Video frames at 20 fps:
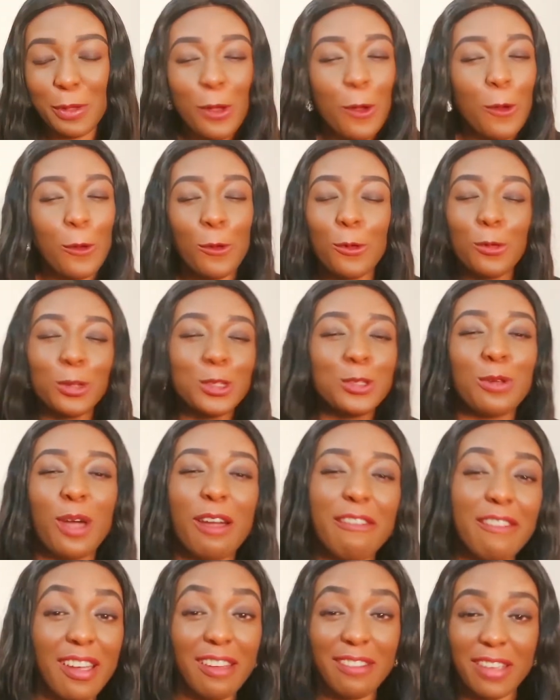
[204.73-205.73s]
Go to
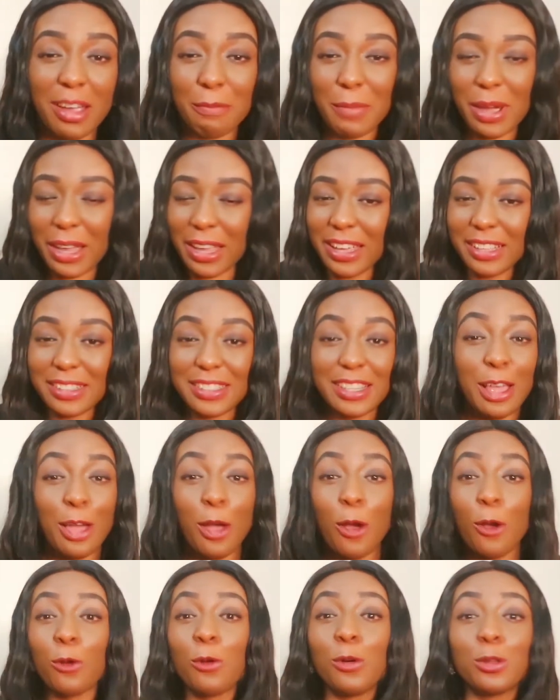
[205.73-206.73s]
Area Market.
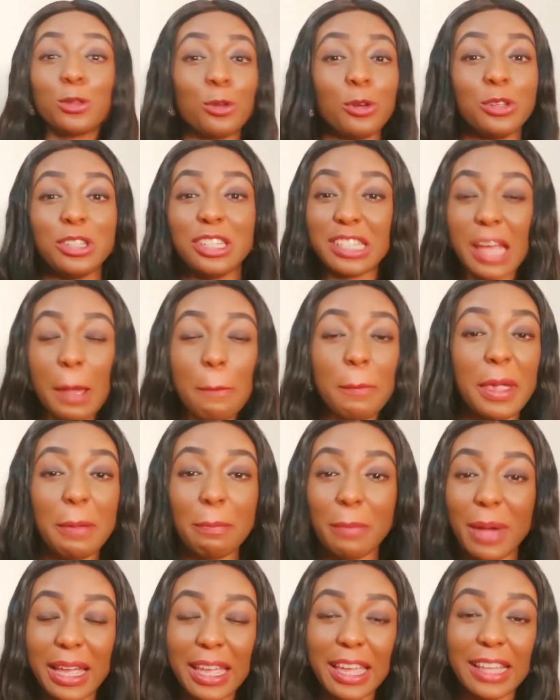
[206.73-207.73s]
Go to Onitsha Main
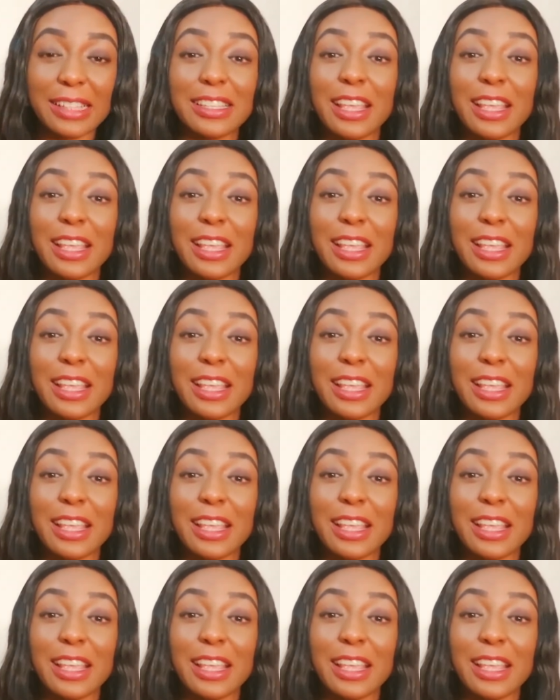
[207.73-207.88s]
Market.